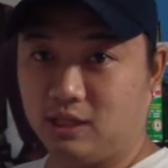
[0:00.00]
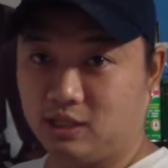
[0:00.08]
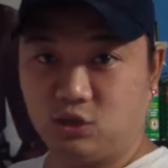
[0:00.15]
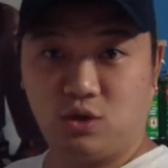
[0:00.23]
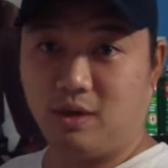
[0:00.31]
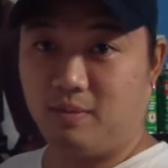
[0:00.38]

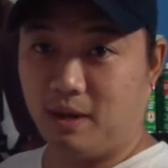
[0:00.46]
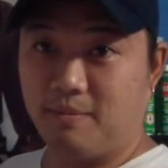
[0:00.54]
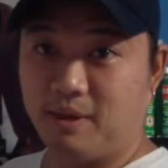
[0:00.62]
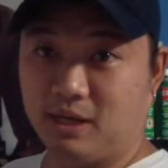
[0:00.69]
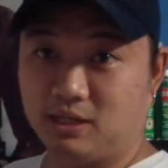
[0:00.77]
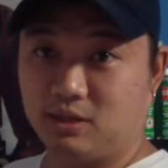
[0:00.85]
I tried my
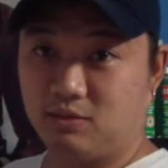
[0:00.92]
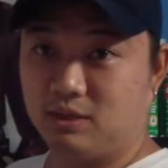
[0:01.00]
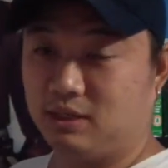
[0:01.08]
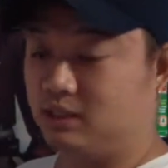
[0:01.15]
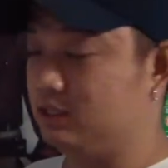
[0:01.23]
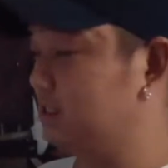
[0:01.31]
best. I
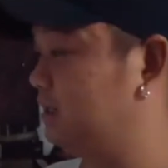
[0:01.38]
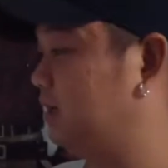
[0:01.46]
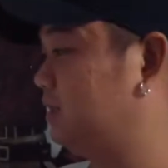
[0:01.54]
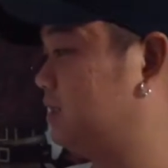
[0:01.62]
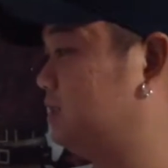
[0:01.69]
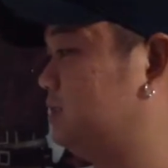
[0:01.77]
really did,
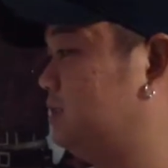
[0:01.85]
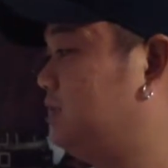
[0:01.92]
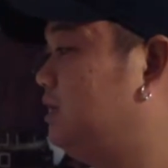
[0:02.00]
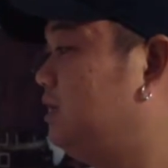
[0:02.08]
honestly.